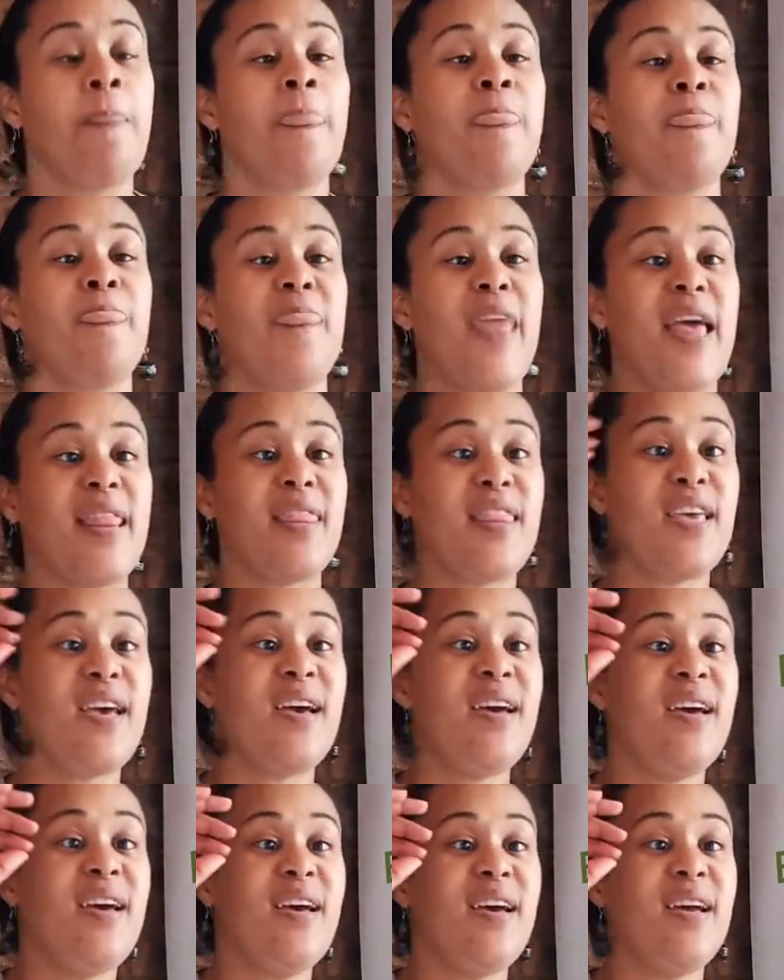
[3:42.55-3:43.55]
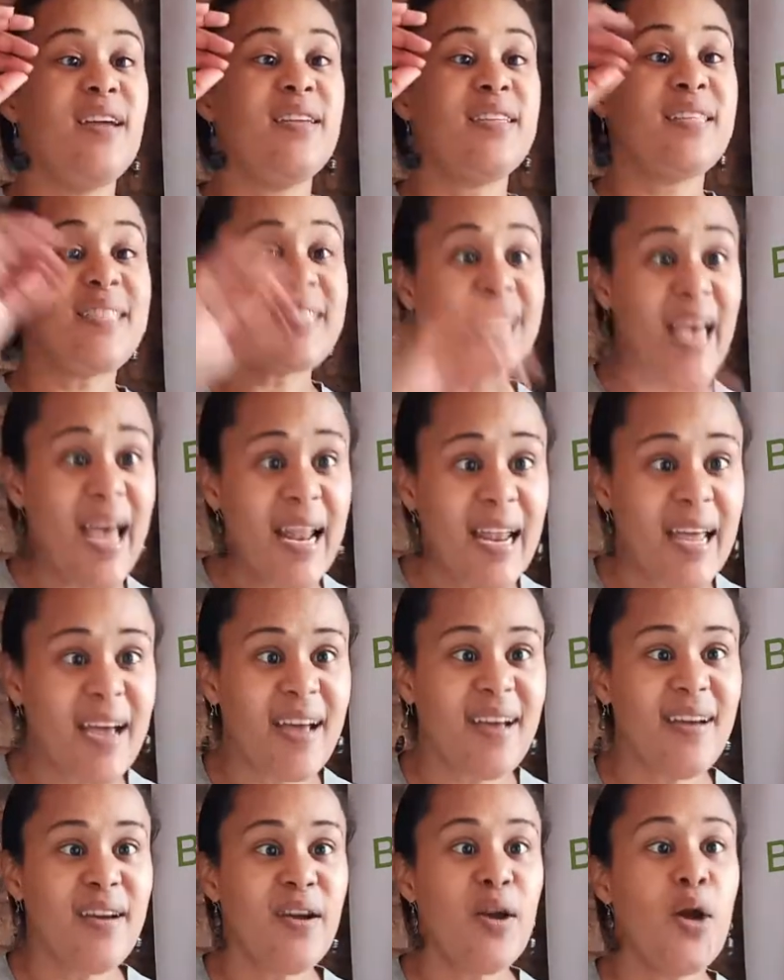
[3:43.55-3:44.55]
that the
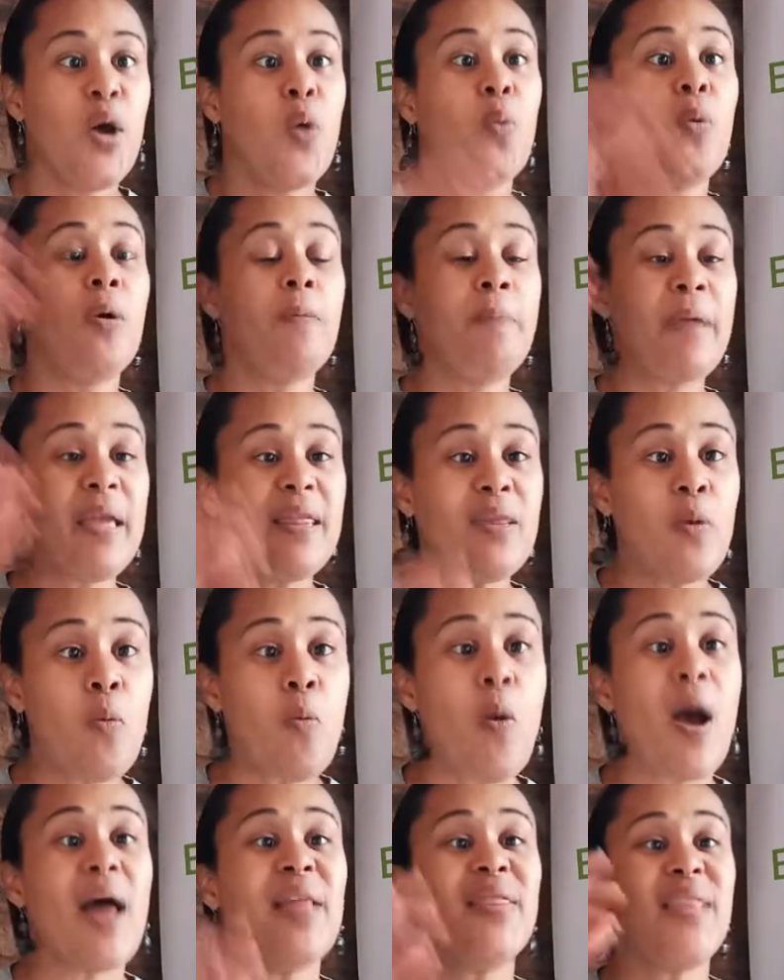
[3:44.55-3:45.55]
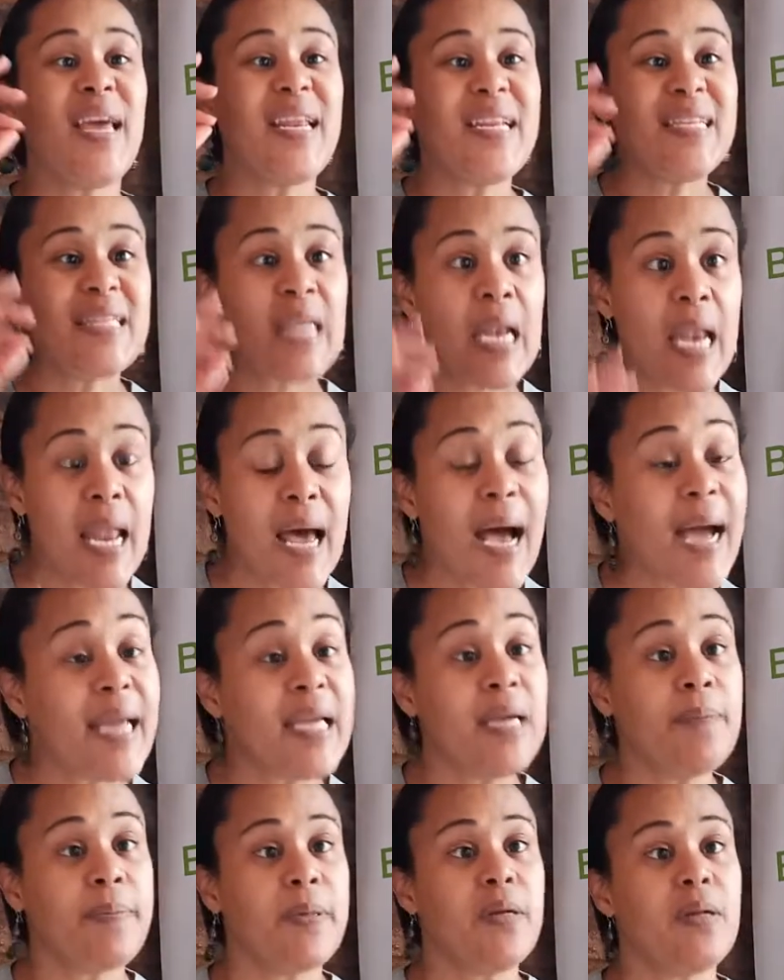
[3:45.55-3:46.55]
seller will be the one that is
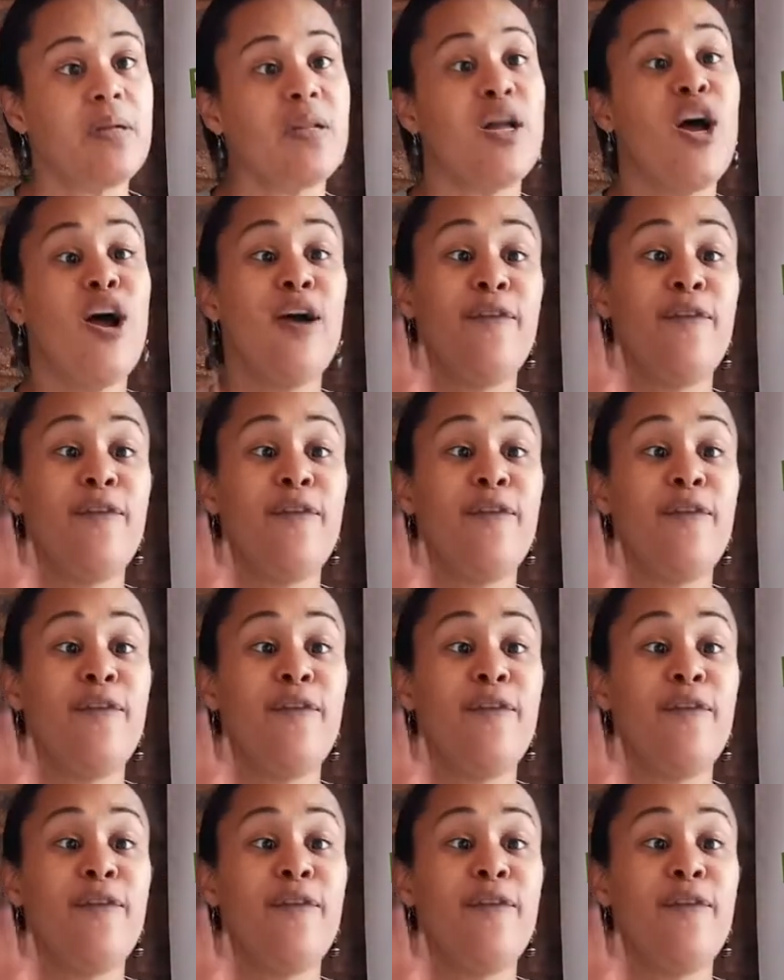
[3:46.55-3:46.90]
liable